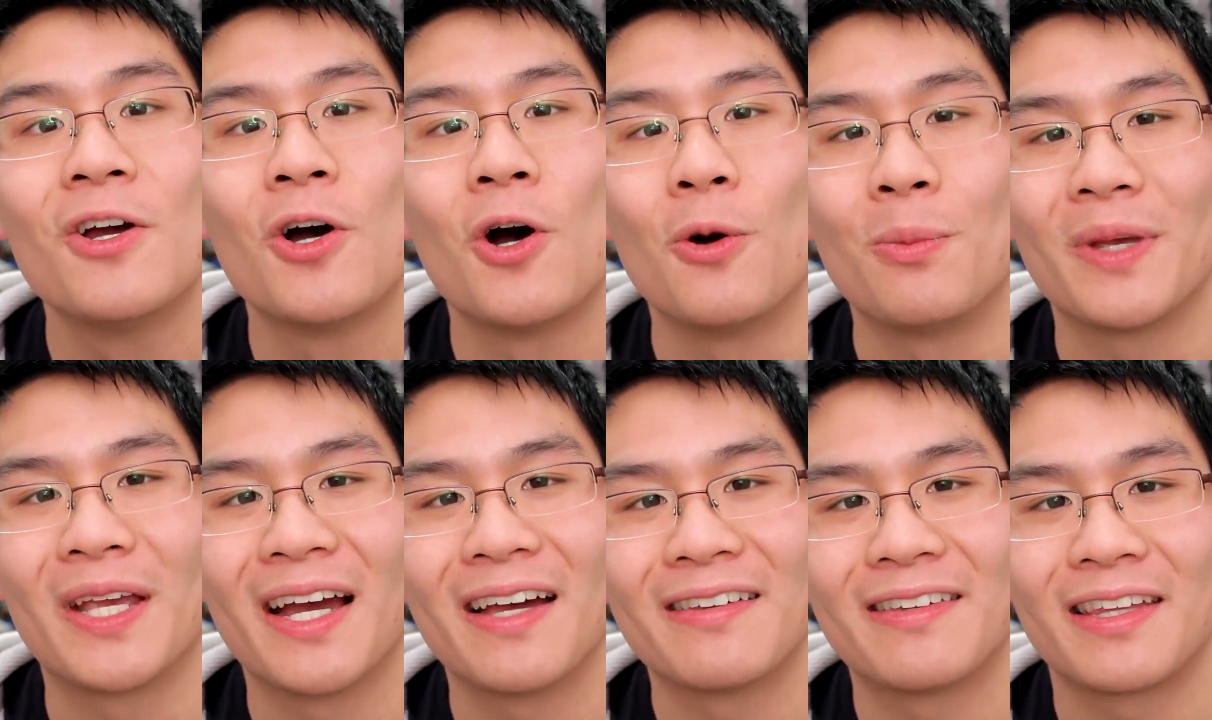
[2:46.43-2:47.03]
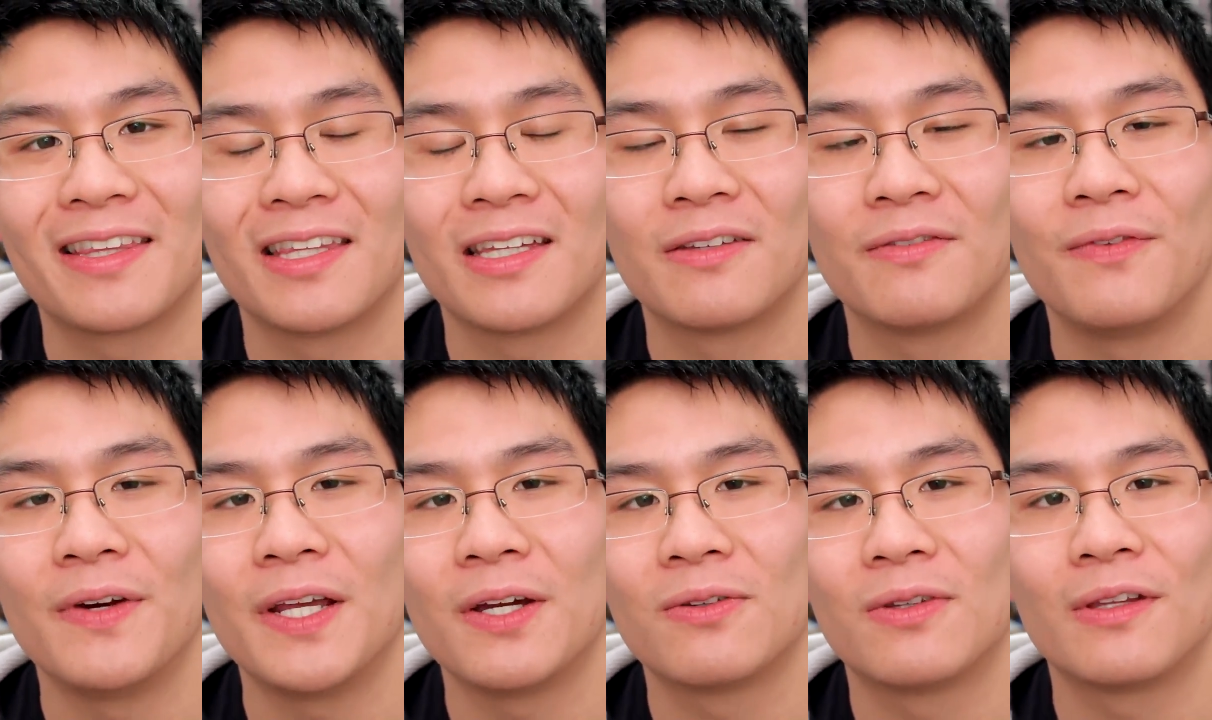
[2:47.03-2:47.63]
Hope you guys like this
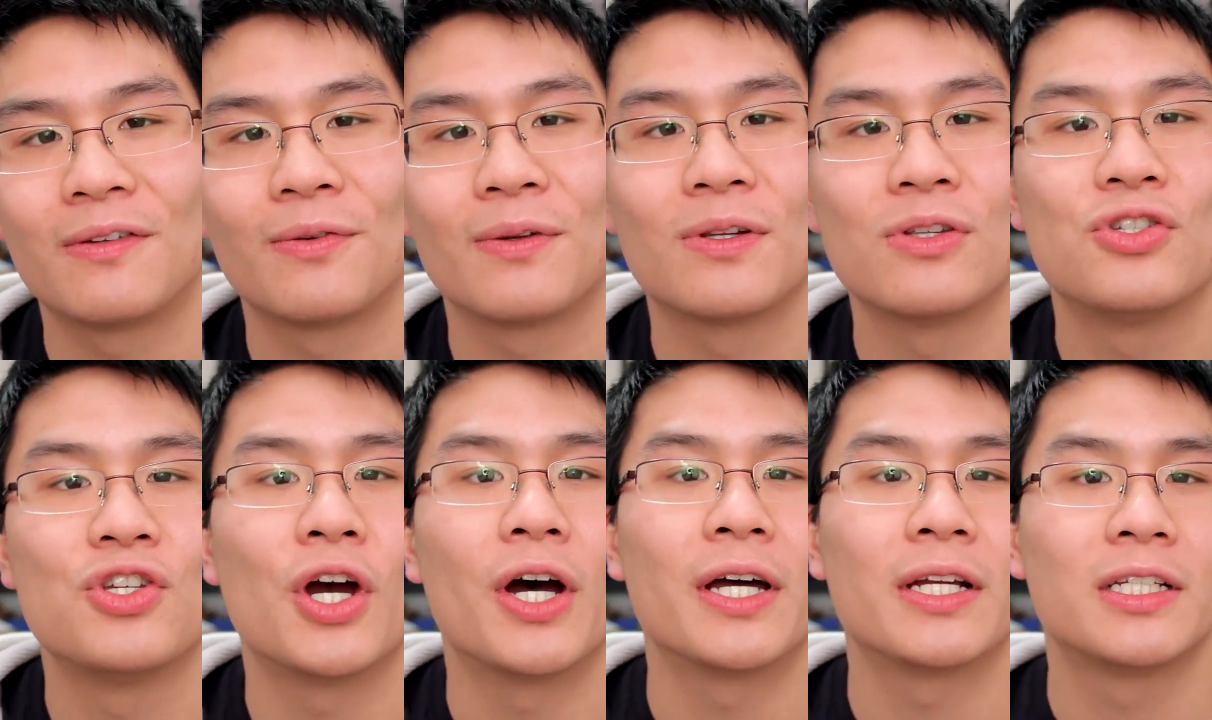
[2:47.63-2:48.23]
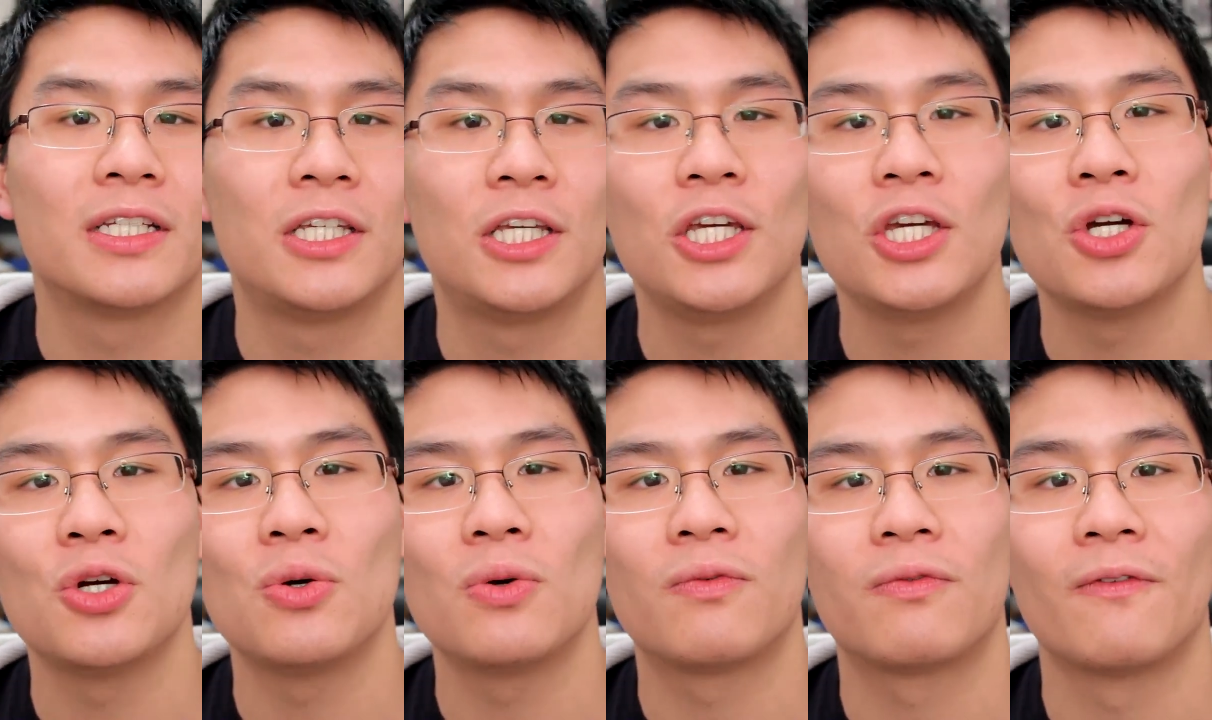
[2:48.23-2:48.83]
video. This was Jon
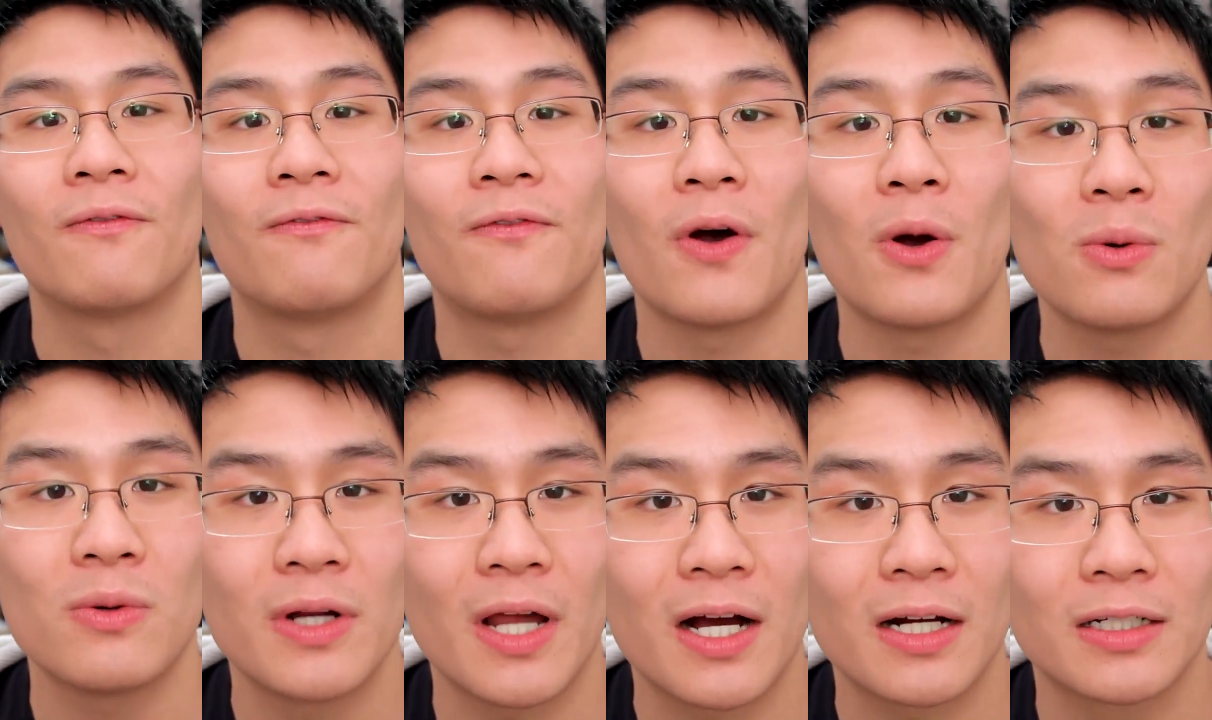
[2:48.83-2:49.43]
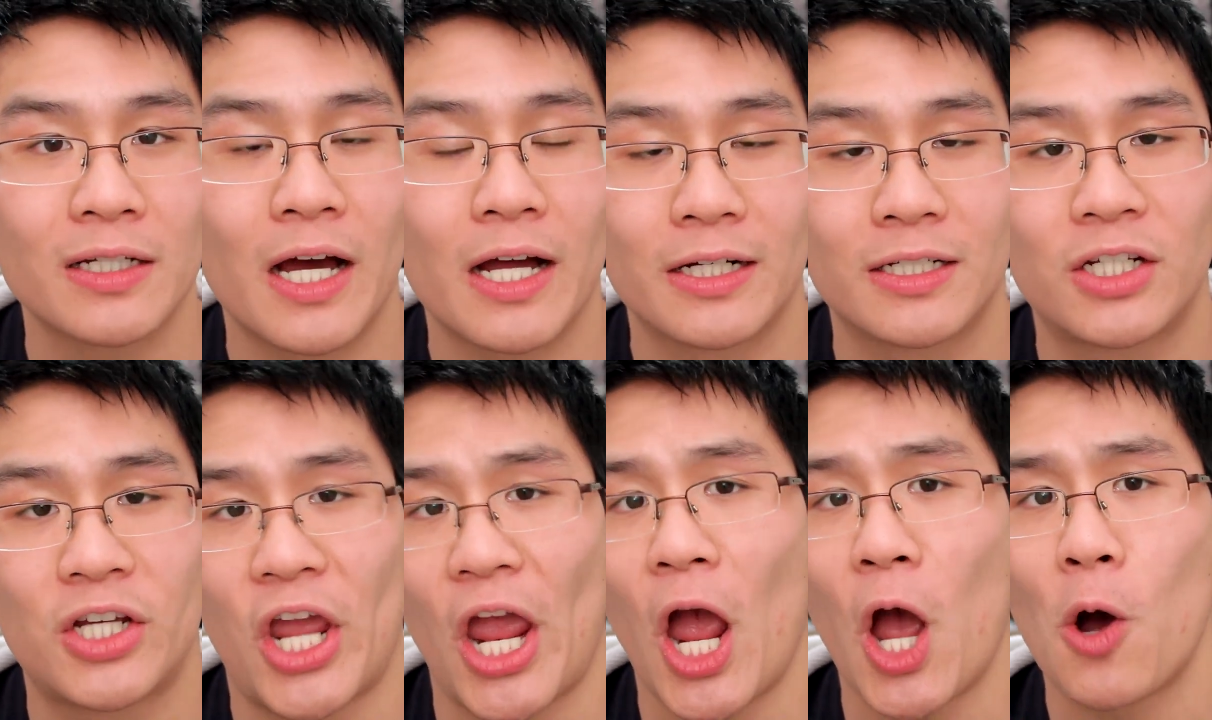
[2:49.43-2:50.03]
Q from
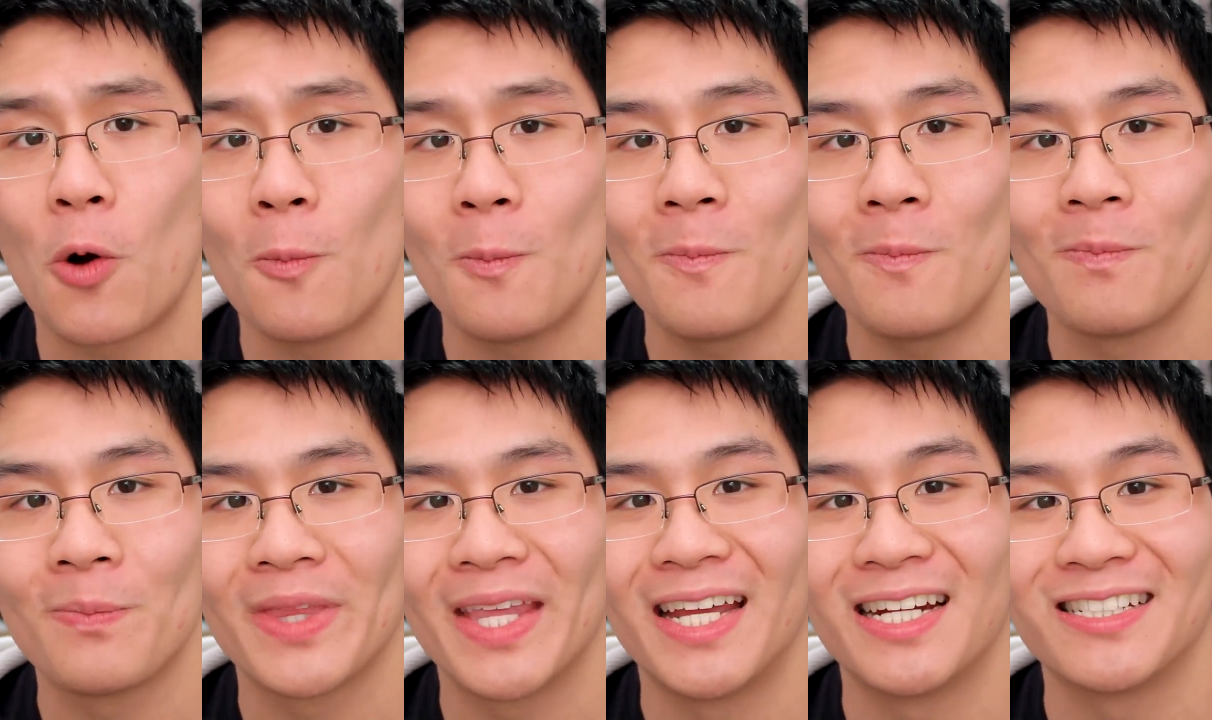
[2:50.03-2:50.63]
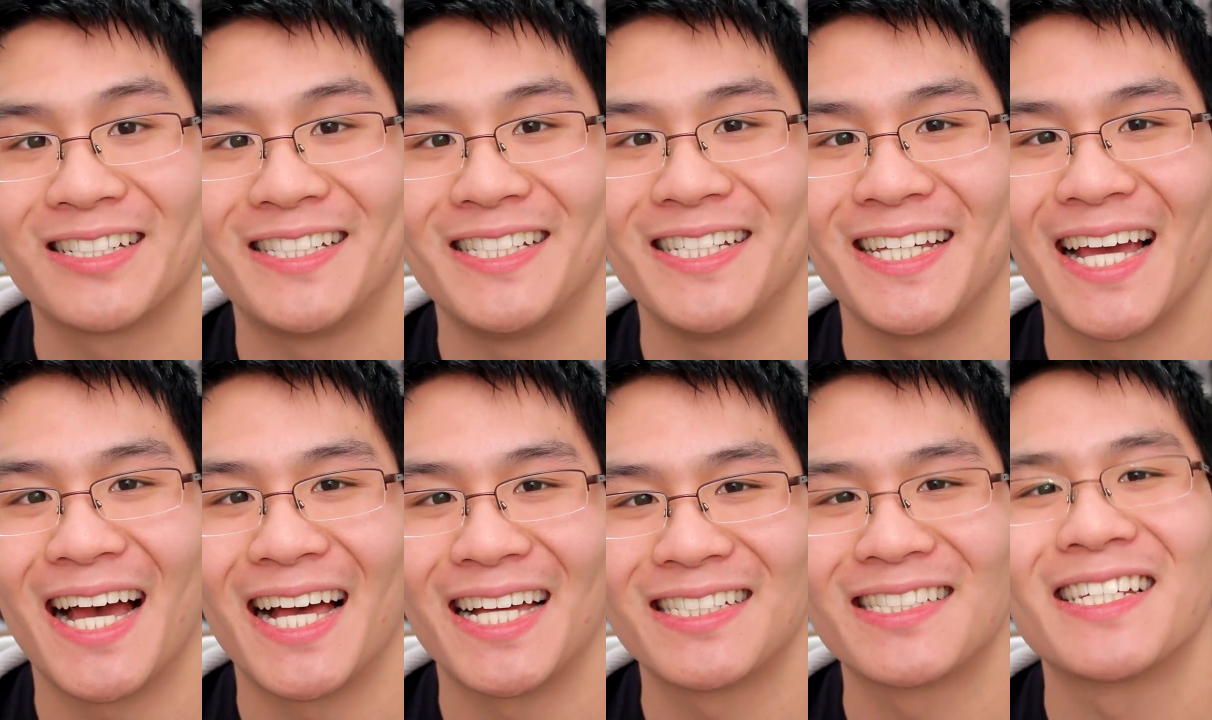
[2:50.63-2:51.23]
PhoneDog.com, and I'll see you
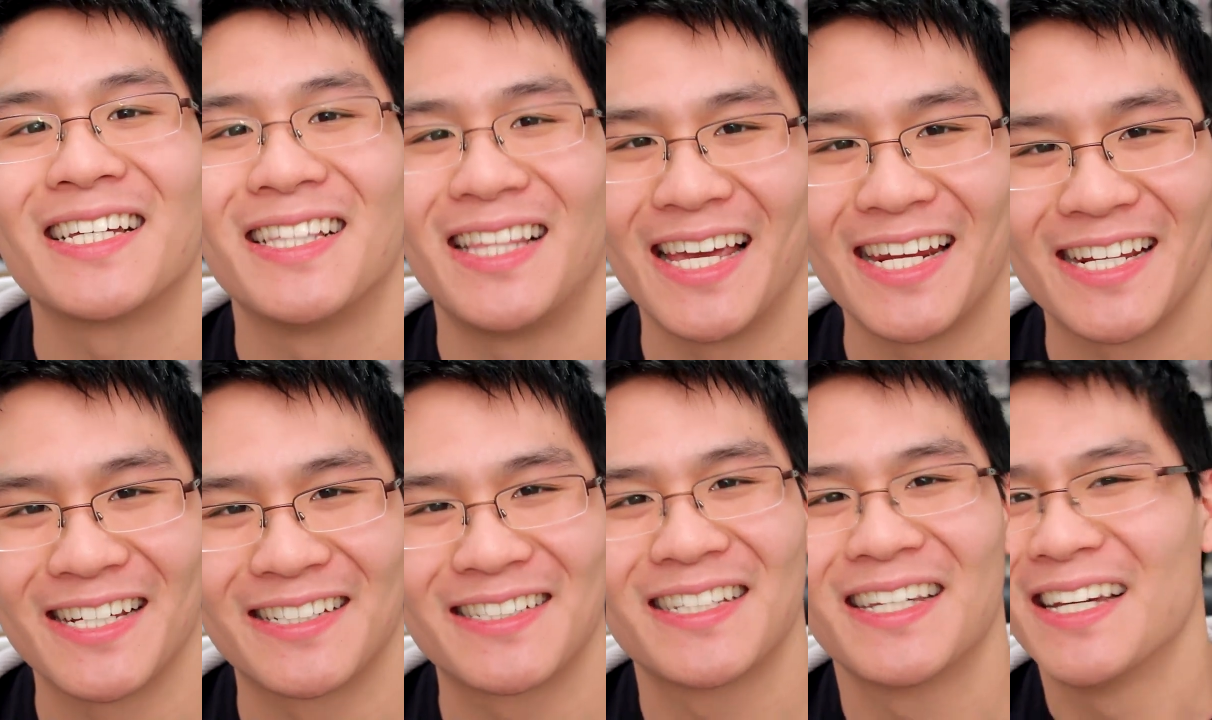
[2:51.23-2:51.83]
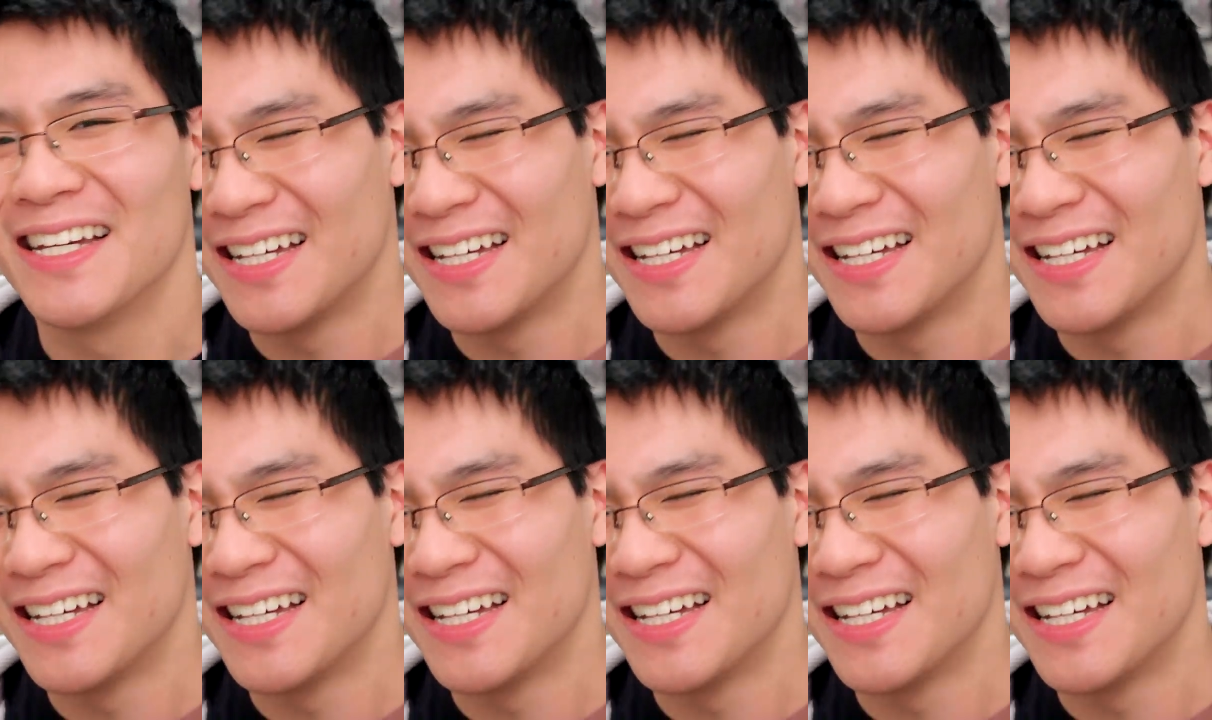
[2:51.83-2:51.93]
guys later.